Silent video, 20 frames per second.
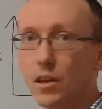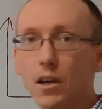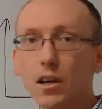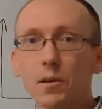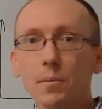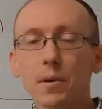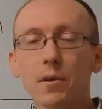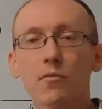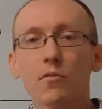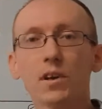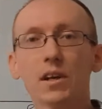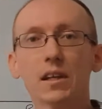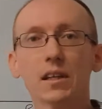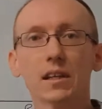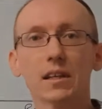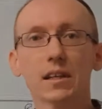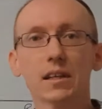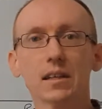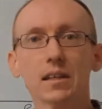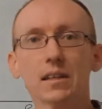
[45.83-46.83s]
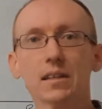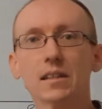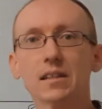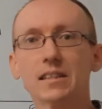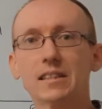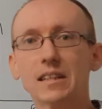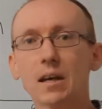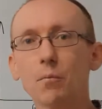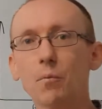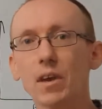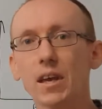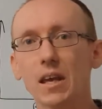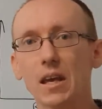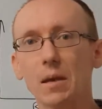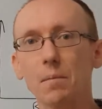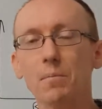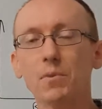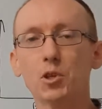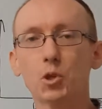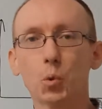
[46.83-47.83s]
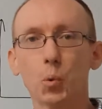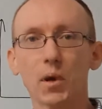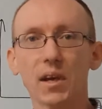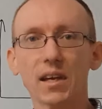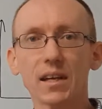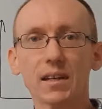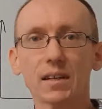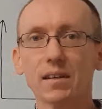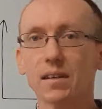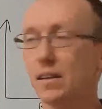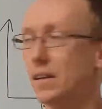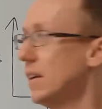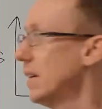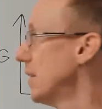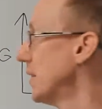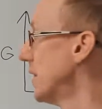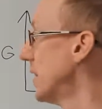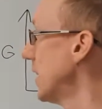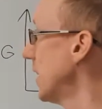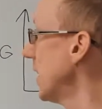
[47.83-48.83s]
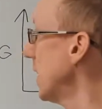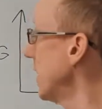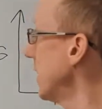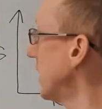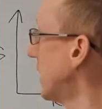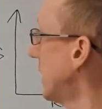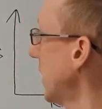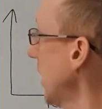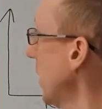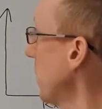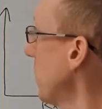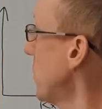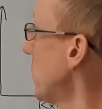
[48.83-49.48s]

going to be really somewhere in between the starting